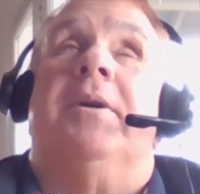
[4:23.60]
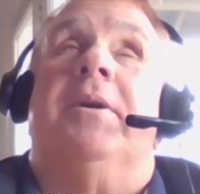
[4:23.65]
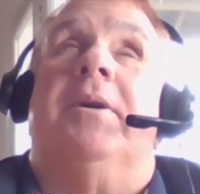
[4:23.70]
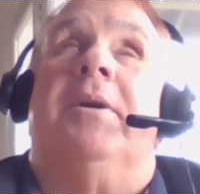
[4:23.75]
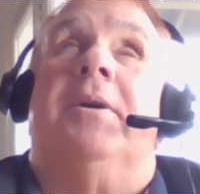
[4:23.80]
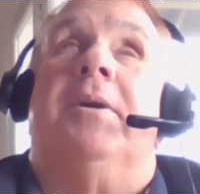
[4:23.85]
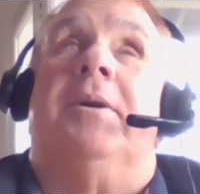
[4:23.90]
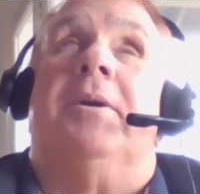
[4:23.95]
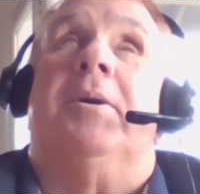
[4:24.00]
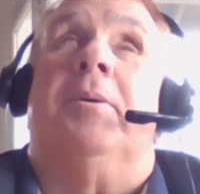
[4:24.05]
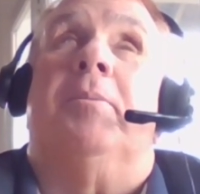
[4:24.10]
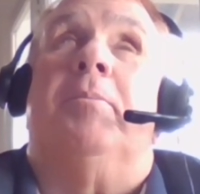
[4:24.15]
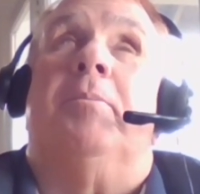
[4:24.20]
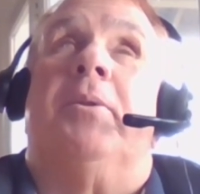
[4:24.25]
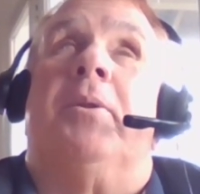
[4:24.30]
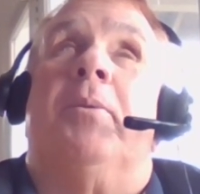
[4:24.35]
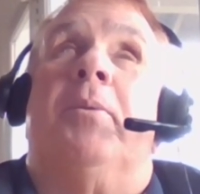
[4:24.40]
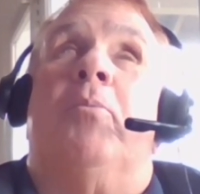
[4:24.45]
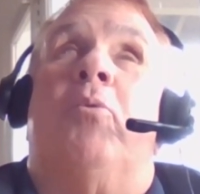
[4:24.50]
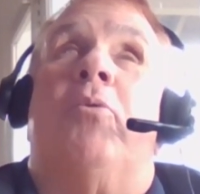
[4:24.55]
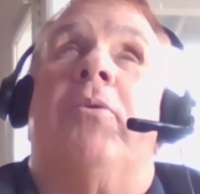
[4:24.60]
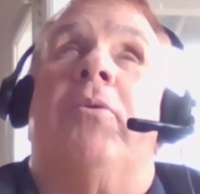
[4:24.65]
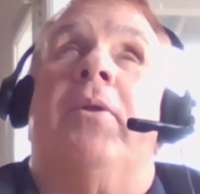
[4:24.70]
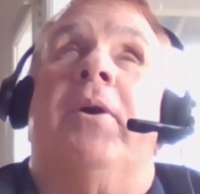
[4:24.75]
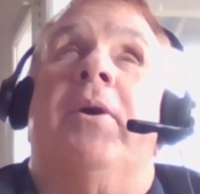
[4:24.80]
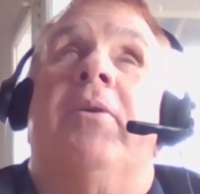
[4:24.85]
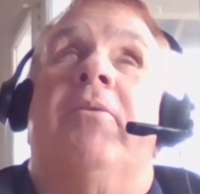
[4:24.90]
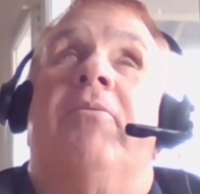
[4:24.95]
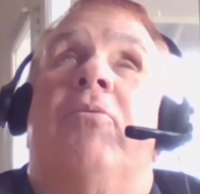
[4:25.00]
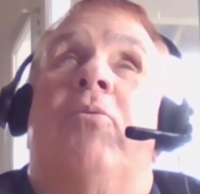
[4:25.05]
but the more they
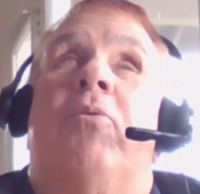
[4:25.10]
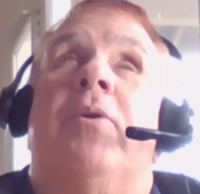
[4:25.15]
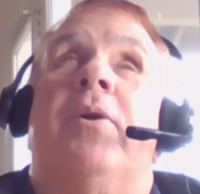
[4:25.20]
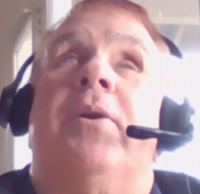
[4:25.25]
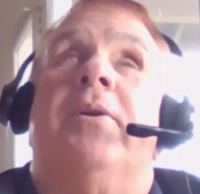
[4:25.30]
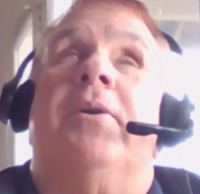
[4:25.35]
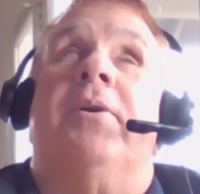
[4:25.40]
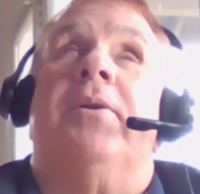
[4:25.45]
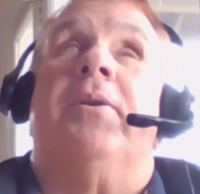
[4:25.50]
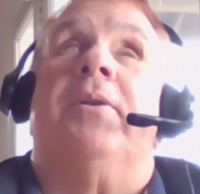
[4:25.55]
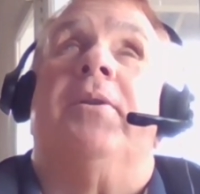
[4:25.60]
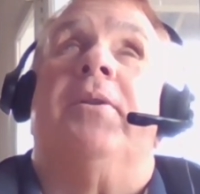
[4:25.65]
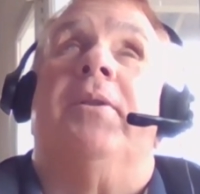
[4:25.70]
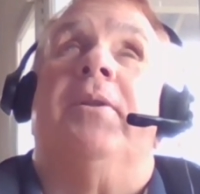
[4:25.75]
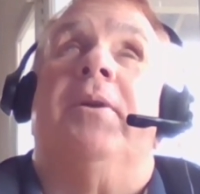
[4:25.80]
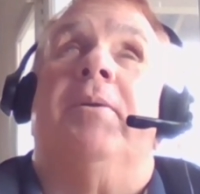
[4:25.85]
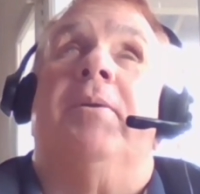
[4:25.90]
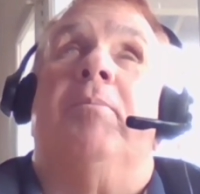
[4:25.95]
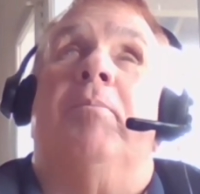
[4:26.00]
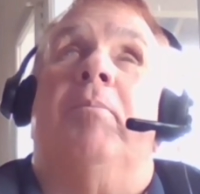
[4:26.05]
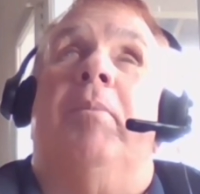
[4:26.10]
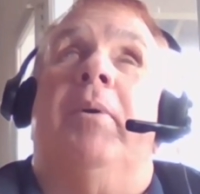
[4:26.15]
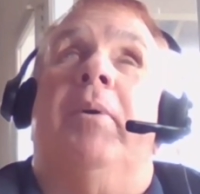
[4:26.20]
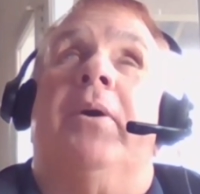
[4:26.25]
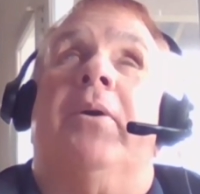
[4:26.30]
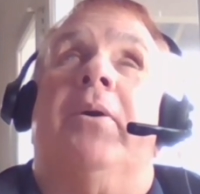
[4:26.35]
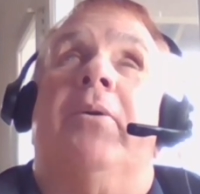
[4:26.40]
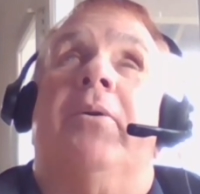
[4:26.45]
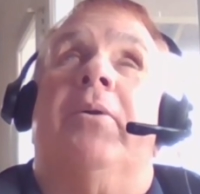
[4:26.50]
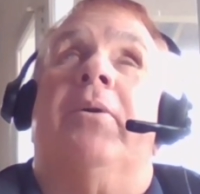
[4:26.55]
avoid it, the
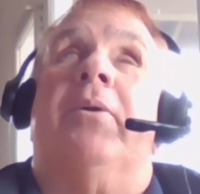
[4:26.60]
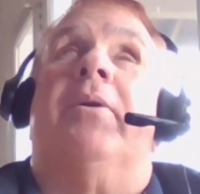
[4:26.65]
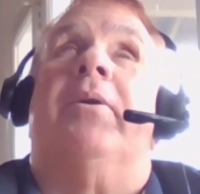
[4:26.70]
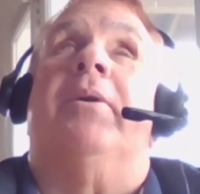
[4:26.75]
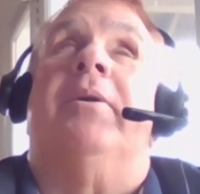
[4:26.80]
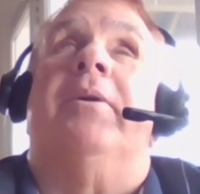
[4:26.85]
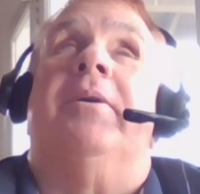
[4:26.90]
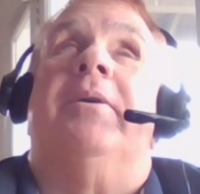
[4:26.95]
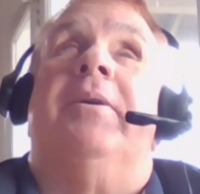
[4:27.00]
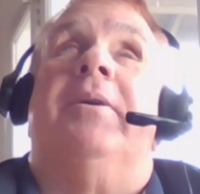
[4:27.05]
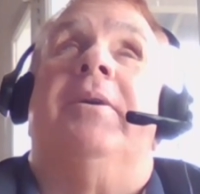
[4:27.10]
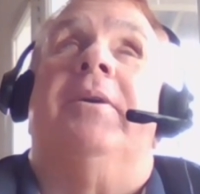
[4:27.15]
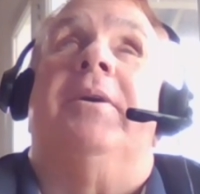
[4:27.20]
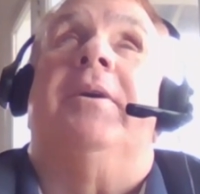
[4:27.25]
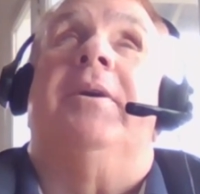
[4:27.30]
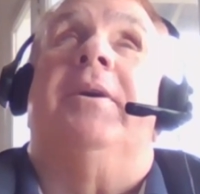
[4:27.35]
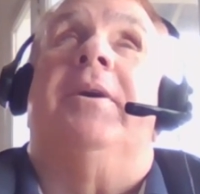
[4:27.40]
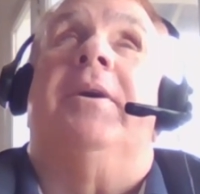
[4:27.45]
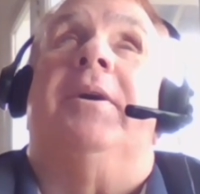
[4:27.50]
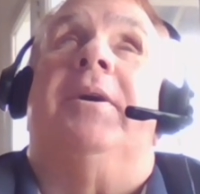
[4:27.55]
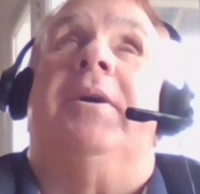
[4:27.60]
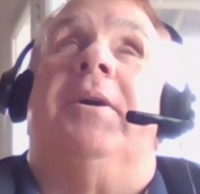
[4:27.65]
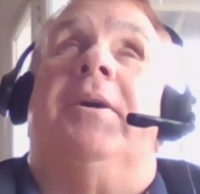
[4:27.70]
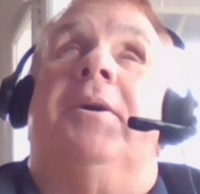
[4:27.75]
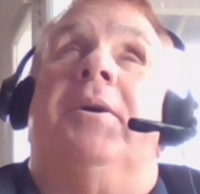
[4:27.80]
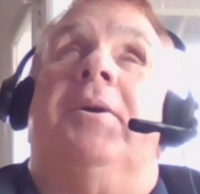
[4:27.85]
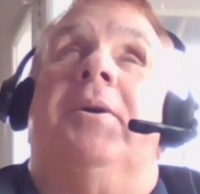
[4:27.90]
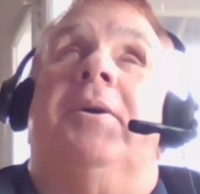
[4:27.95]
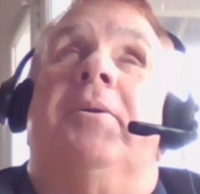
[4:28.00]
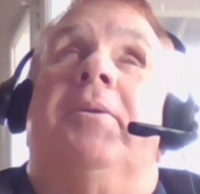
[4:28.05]
bigger
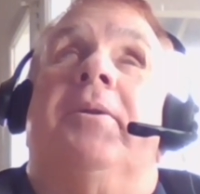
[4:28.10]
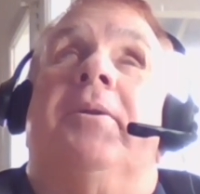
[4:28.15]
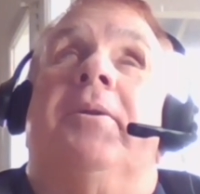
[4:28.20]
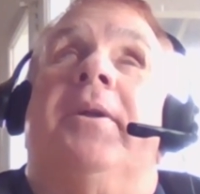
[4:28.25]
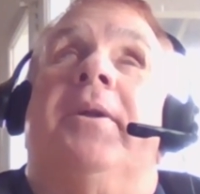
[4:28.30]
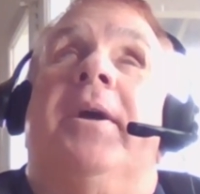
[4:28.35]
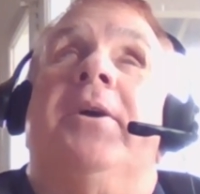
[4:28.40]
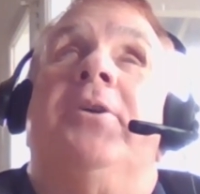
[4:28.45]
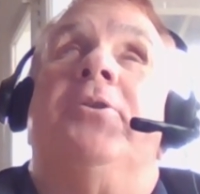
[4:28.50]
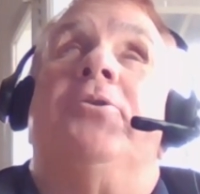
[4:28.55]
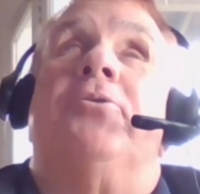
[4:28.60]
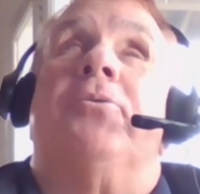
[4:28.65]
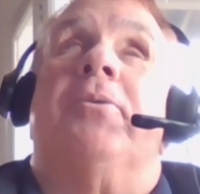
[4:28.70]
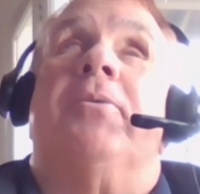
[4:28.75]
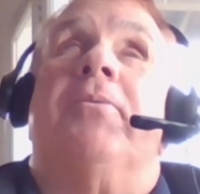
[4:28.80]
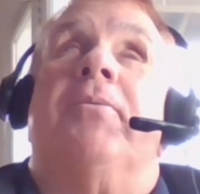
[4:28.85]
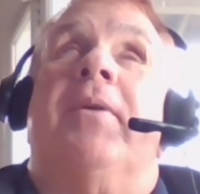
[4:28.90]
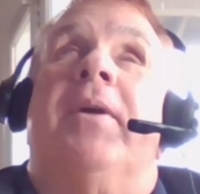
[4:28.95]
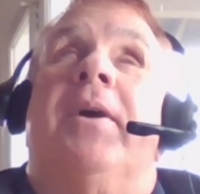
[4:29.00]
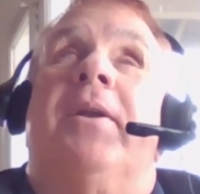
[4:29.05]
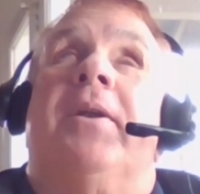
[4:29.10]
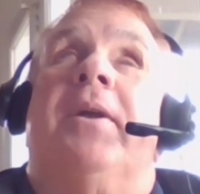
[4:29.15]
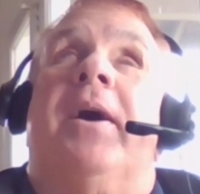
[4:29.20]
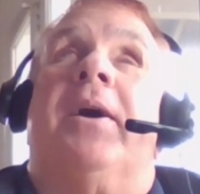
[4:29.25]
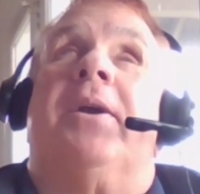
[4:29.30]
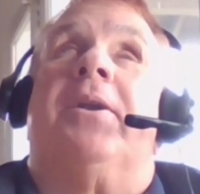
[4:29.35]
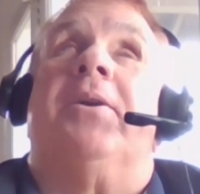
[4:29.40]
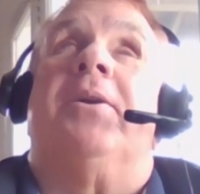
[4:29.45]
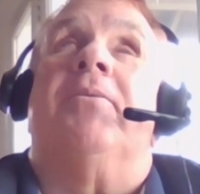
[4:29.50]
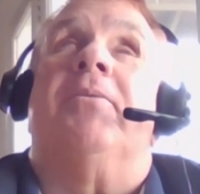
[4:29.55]
the danger of that
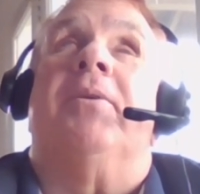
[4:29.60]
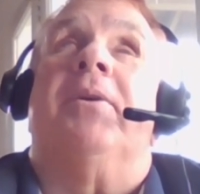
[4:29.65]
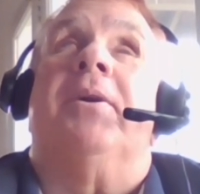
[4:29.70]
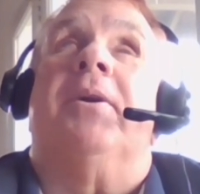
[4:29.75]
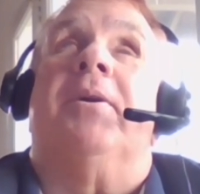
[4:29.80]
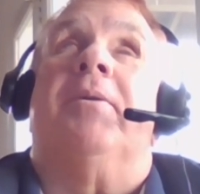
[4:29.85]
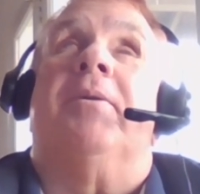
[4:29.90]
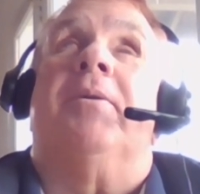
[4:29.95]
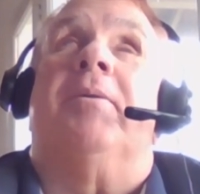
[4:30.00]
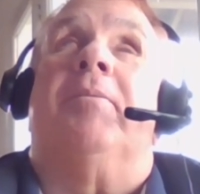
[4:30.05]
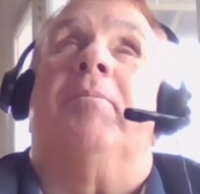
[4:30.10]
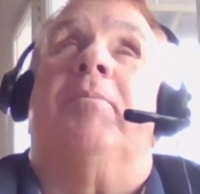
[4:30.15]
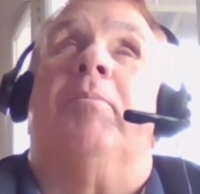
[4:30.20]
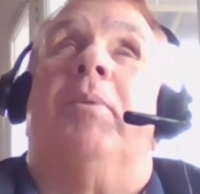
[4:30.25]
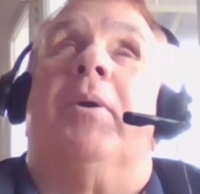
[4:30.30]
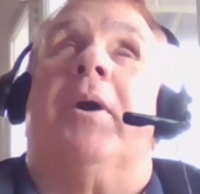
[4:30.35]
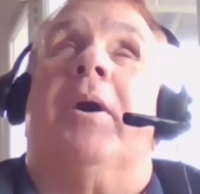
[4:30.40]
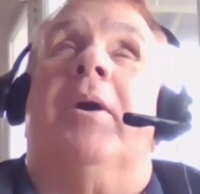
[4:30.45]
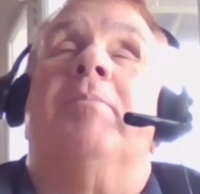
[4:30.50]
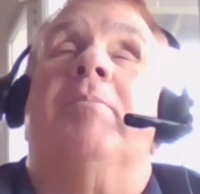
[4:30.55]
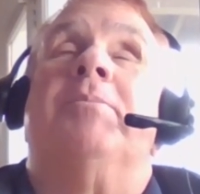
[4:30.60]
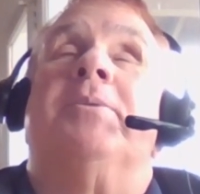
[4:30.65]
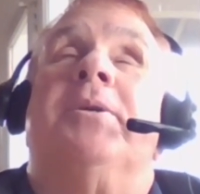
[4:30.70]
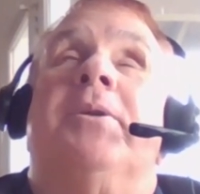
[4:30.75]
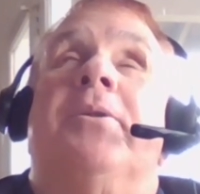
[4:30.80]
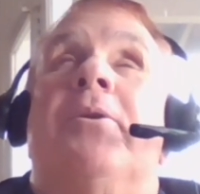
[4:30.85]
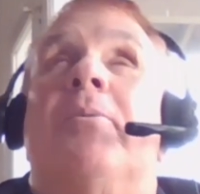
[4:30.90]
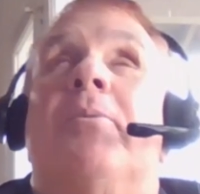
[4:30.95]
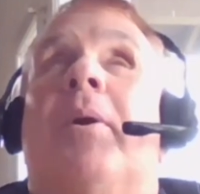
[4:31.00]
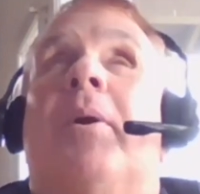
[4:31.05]
activity becomes in
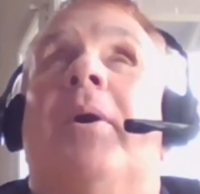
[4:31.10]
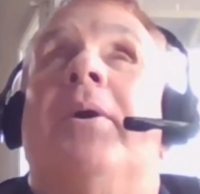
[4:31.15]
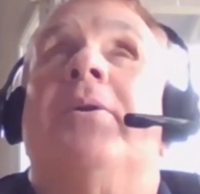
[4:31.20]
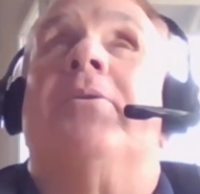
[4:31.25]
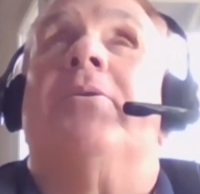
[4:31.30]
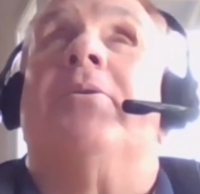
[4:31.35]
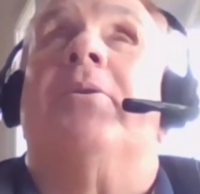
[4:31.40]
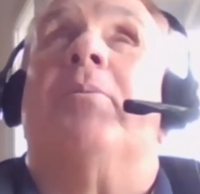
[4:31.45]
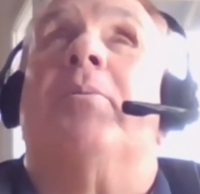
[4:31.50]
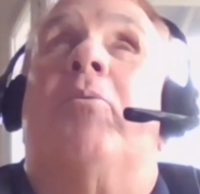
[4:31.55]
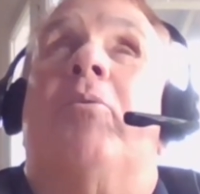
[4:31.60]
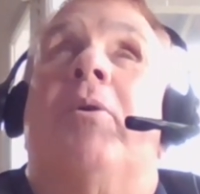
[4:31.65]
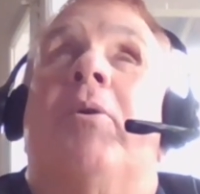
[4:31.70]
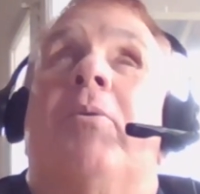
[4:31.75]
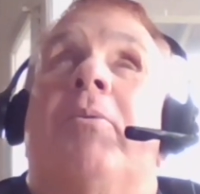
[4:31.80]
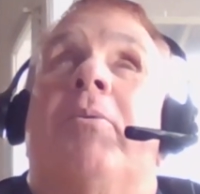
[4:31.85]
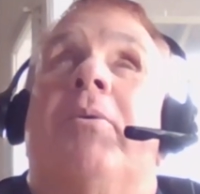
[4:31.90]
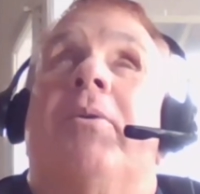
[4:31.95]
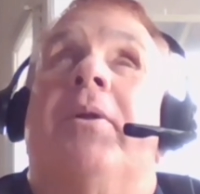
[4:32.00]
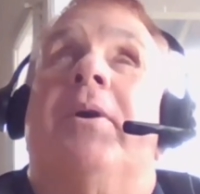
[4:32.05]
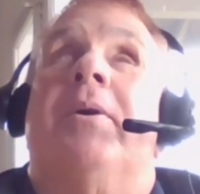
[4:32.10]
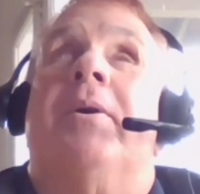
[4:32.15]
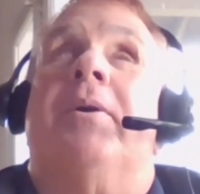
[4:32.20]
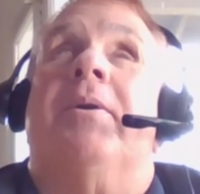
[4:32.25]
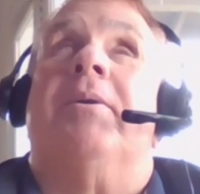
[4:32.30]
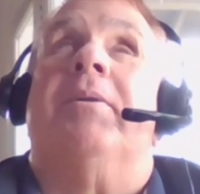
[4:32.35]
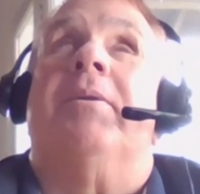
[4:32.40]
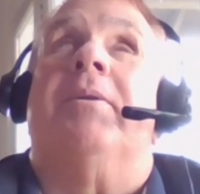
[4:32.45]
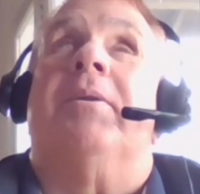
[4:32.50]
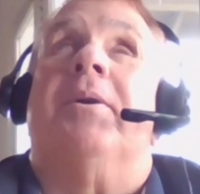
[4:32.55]
their mind, to the point where
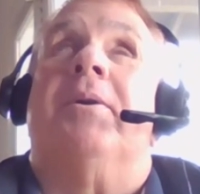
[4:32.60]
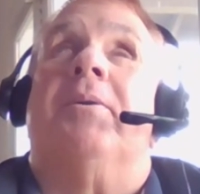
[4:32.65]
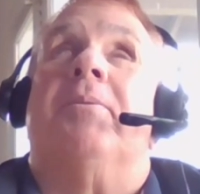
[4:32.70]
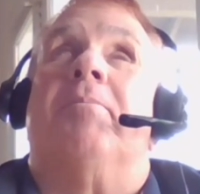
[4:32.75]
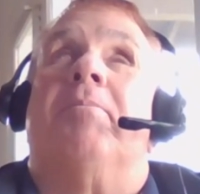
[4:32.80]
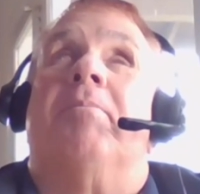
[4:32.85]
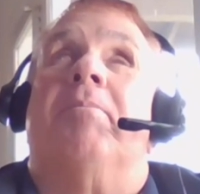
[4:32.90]
they